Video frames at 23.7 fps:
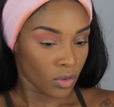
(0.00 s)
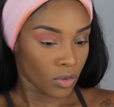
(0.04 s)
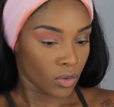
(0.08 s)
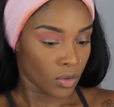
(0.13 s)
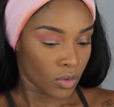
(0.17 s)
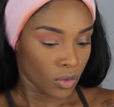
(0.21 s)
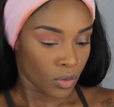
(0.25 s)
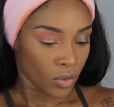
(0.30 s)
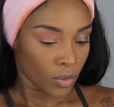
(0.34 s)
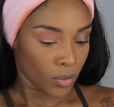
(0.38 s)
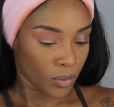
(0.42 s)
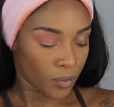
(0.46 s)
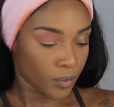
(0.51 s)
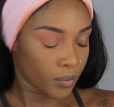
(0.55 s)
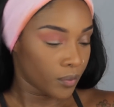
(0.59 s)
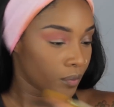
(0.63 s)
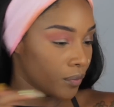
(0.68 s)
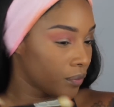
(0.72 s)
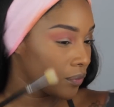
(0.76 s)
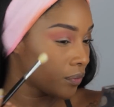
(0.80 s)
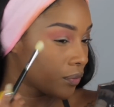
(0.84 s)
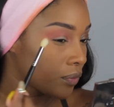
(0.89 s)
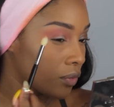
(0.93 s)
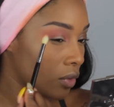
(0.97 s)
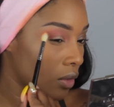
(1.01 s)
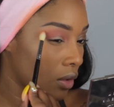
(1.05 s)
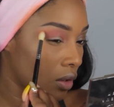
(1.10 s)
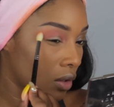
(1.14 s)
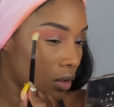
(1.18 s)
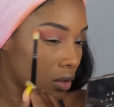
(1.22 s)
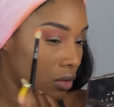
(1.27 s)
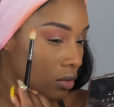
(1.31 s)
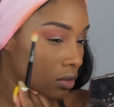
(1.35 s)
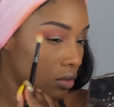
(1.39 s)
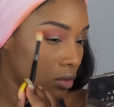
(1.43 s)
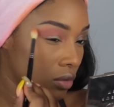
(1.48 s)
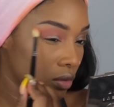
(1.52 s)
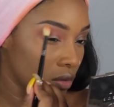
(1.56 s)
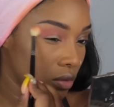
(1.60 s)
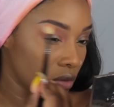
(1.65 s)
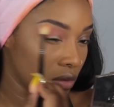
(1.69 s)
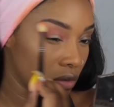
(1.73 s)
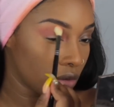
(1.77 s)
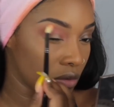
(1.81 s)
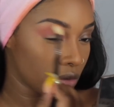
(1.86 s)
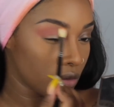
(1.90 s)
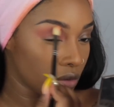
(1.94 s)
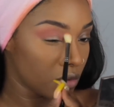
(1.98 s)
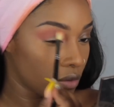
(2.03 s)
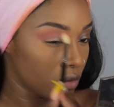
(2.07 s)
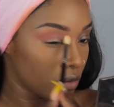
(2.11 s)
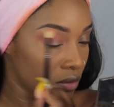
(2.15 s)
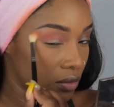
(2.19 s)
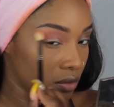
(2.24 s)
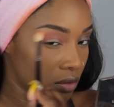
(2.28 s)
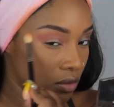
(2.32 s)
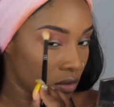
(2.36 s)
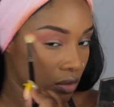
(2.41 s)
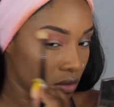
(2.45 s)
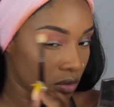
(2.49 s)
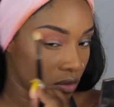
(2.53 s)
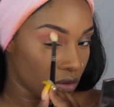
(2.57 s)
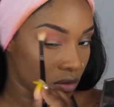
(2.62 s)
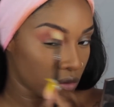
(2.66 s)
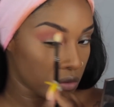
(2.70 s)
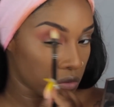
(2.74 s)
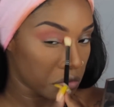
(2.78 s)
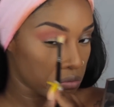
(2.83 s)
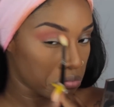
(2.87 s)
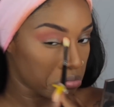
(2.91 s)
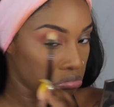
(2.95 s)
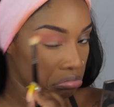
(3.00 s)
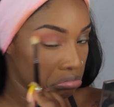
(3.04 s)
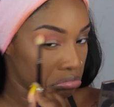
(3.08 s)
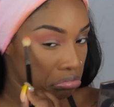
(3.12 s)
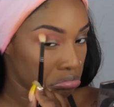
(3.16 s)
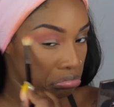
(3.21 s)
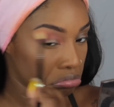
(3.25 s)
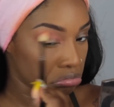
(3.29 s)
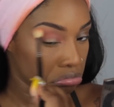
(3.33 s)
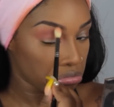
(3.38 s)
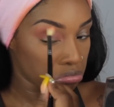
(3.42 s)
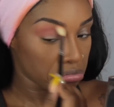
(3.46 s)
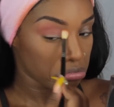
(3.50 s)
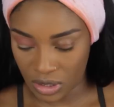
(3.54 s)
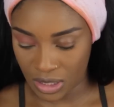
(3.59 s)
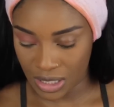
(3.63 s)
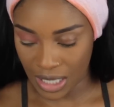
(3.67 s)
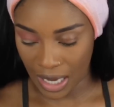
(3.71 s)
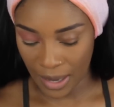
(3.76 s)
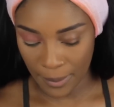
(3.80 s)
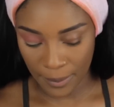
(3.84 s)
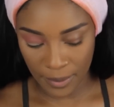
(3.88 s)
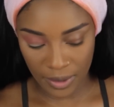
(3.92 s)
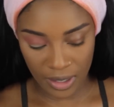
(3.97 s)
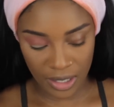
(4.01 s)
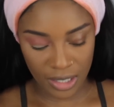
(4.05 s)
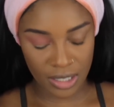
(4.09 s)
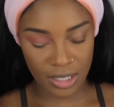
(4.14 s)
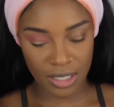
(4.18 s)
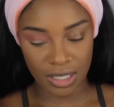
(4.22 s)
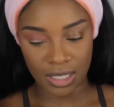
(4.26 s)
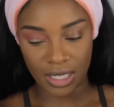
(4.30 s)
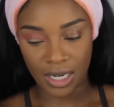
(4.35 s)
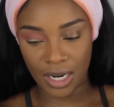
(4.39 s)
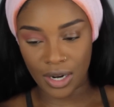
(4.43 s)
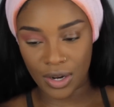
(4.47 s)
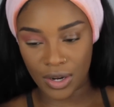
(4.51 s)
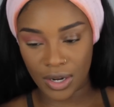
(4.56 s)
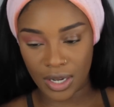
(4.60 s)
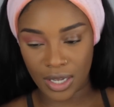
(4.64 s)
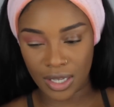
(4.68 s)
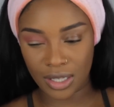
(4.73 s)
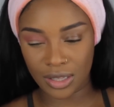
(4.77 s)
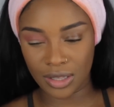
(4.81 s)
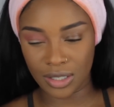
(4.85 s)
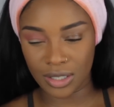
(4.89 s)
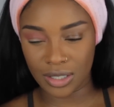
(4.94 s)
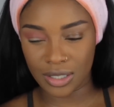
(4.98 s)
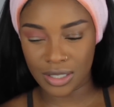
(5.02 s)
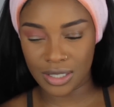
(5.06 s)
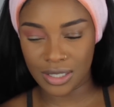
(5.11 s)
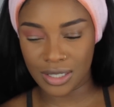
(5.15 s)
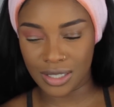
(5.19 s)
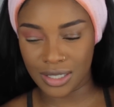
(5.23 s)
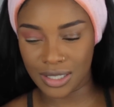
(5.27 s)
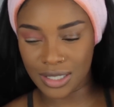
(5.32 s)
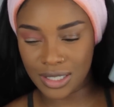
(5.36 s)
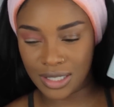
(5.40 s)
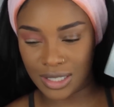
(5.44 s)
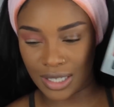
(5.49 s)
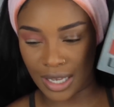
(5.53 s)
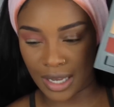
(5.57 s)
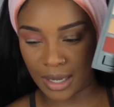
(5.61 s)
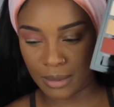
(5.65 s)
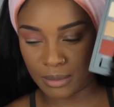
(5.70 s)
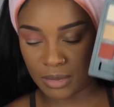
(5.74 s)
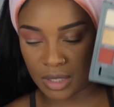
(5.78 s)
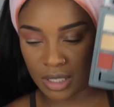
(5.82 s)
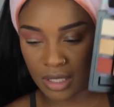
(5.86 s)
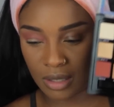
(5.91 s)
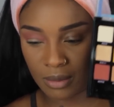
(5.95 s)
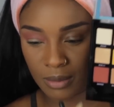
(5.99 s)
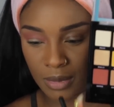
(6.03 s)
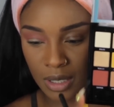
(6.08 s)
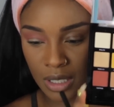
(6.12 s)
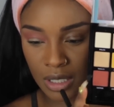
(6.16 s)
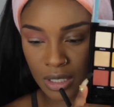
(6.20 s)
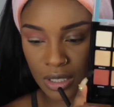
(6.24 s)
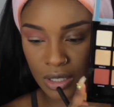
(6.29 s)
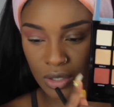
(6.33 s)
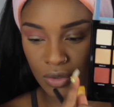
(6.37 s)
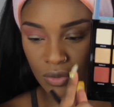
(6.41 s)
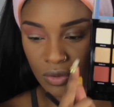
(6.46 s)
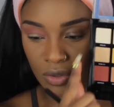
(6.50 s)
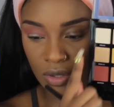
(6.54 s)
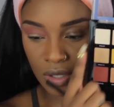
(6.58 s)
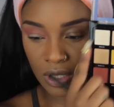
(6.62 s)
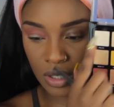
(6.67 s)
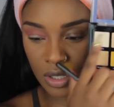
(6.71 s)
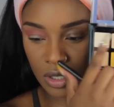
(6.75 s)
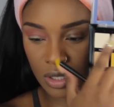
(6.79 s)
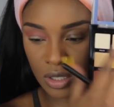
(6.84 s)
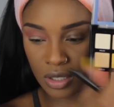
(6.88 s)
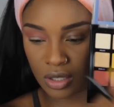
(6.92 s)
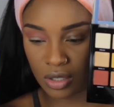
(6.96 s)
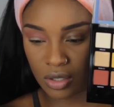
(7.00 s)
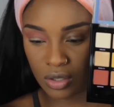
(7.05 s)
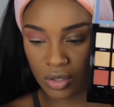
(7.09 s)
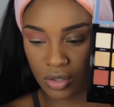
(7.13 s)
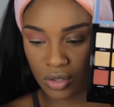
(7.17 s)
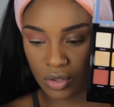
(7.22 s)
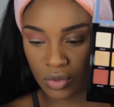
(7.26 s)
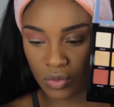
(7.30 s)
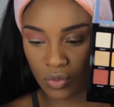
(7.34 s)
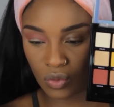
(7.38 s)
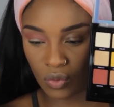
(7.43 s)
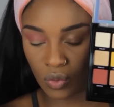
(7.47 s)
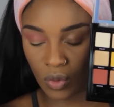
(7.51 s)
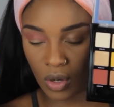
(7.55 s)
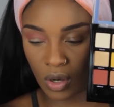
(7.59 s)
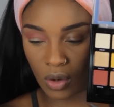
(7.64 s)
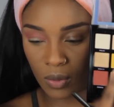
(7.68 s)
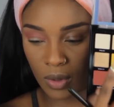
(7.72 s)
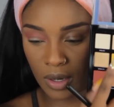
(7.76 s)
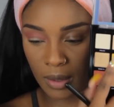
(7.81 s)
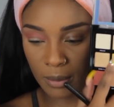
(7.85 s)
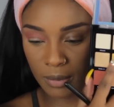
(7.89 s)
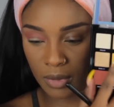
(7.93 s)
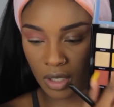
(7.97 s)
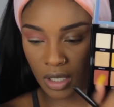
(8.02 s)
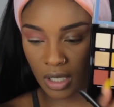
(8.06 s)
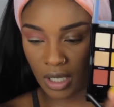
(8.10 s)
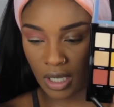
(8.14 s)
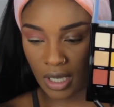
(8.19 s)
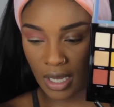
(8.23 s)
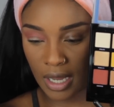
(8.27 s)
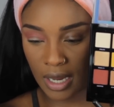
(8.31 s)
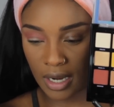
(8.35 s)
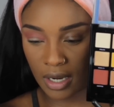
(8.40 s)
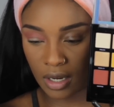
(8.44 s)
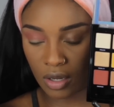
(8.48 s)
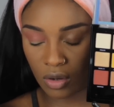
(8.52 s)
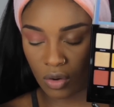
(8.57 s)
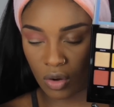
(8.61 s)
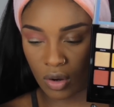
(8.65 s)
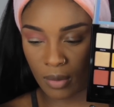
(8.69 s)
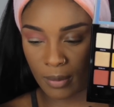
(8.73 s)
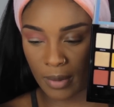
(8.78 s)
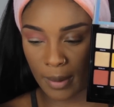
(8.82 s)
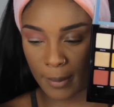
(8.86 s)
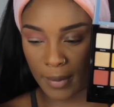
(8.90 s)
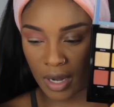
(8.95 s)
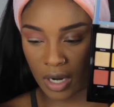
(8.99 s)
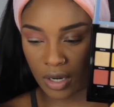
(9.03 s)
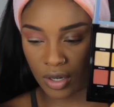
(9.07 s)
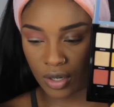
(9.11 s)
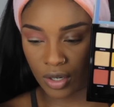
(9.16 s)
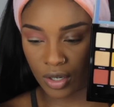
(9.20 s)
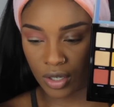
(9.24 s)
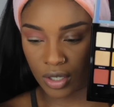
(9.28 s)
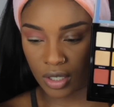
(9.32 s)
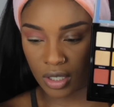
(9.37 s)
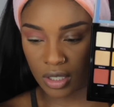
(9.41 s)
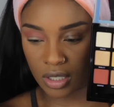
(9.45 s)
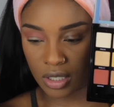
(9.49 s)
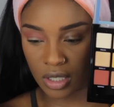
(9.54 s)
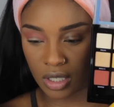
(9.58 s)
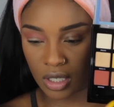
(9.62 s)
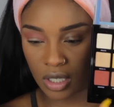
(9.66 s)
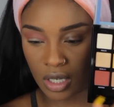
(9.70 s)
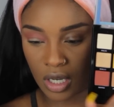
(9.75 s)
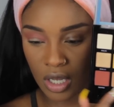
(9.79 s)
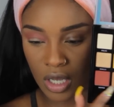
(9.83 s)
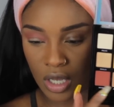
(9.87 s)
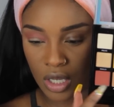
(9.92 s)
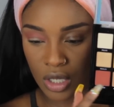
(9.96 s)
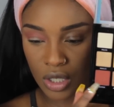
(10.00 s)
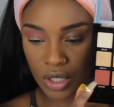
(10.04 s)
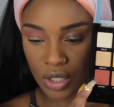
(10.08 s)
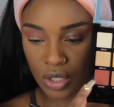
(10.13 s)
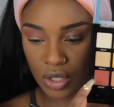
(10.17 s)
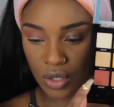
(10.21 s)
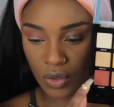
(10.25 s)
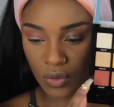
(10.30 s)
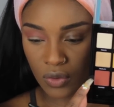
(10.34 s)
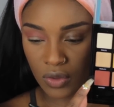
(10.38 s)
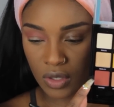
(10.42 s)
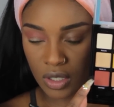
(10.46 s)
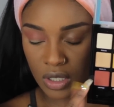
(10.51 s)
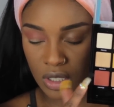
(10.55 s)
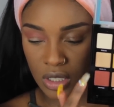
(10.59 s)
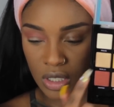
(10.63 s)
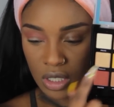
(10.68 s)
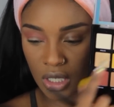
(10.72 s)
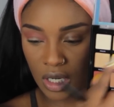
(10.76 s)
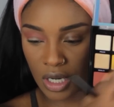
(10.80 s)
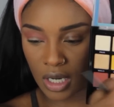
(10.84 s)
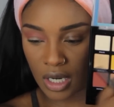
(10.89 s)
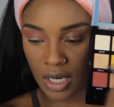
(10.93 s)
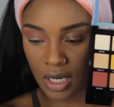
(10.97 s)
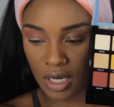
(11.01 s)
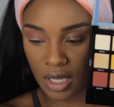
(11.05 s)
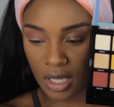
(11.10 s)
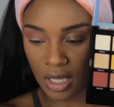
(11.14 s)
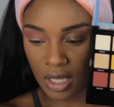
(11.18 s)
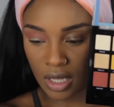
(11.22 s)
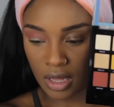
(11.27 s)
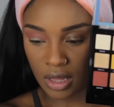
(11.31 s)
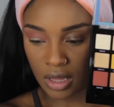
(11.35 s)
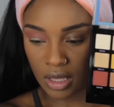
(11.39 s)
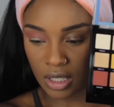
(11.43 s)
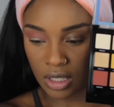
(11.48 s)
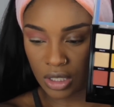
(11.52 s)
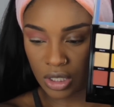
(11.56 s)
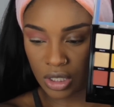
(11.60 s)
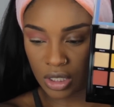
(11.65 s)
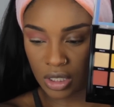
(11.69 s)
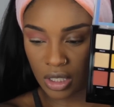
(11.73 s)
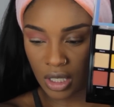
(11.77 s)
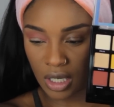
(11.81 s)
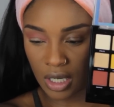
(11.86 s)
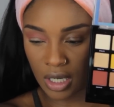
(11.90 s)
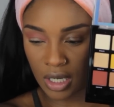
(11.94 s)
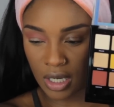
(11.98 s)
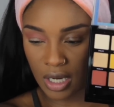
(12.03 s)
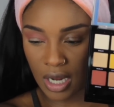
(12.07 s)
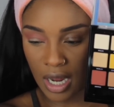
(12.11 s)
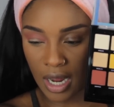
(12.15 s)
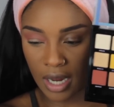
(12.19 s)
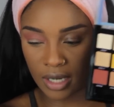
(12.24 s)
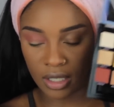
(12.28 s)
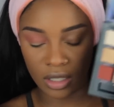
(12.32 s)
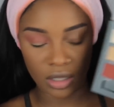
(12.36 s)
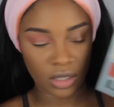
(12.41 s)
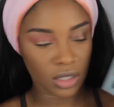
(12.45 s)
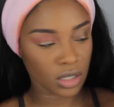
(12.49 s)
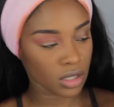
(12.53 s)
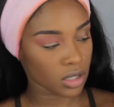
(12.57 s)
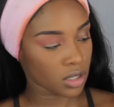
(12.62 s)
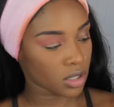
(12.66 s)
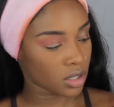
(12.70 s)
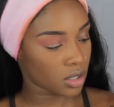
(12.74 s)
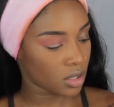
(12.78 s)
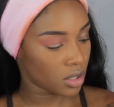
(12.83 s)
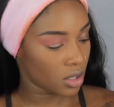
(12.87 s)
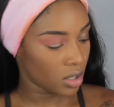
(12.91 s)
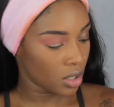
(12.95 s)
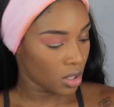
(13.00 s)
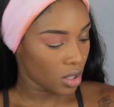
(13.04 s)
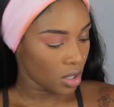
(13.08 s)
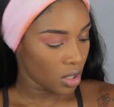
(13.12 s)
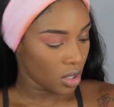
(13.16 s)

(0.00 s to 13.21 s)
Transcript: just blend out the outer area of the first shade. Dapper and Daring looks the same to me. So these, well, when I'm looking at it on my monitor, it doesn't. So this shade and this shade kind of looks